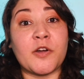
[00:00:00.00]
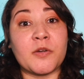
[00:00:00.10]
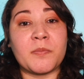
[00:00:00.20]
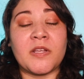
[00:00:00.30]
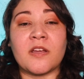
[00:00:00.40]

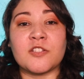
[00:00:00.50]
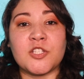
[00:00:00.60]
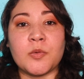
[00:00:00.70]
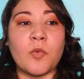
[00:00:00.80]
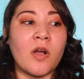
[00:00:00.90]
part because
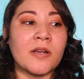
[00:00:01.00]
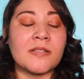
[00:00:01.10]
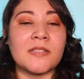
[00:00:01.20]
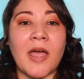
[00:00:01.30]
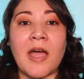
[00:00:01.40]
she
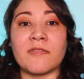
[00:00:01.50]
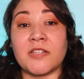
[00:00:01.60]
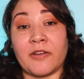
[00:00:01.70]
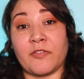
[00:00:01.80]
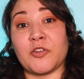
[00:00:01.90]
wanted to have a
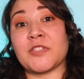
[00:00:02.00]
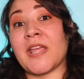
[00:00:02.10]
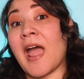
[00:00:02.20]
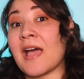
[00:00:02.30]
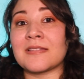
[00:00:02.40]
diverse
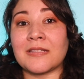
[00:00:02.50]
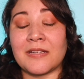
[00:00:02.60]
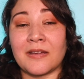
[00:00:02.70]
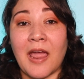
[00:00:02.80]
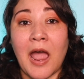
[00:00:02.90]

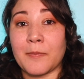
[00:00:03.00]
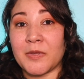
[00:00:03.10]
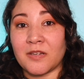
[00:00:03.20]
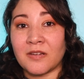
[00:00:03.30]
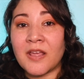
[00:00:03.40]
casting
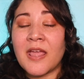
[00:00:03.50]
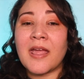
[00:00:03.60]
happen.